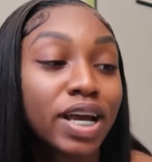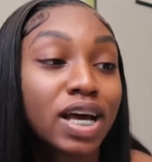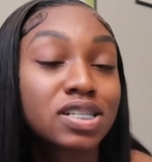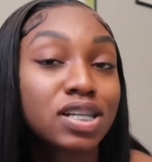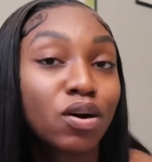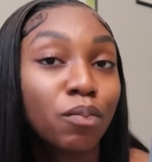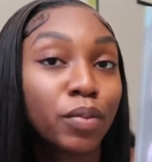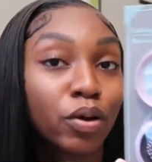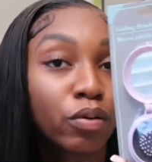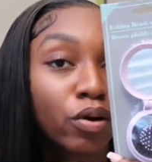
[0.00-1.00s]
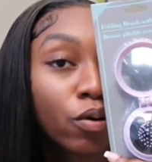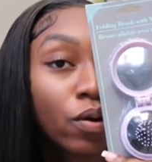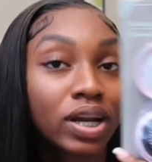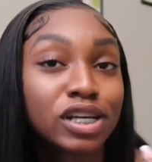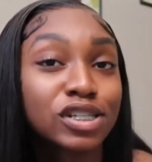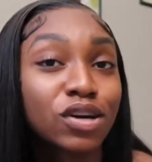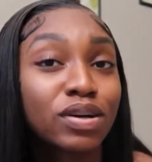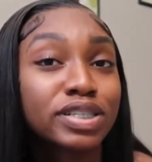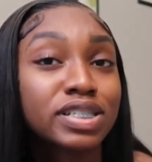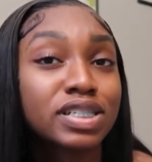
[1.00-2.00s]
It has a little mirror on it, so
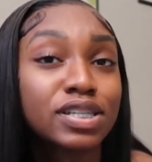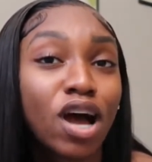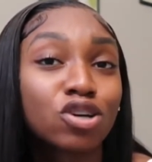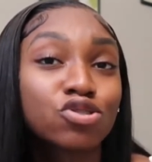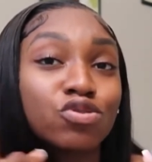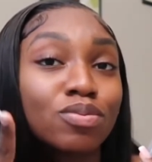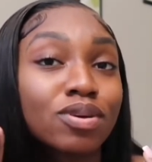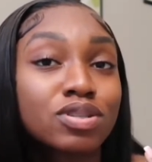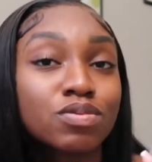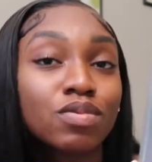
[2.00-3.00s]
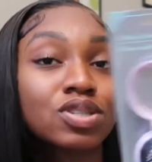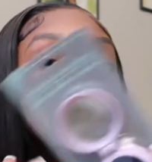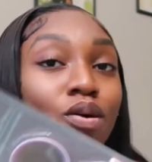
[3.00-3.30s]
it's just not 2 birds in one stone.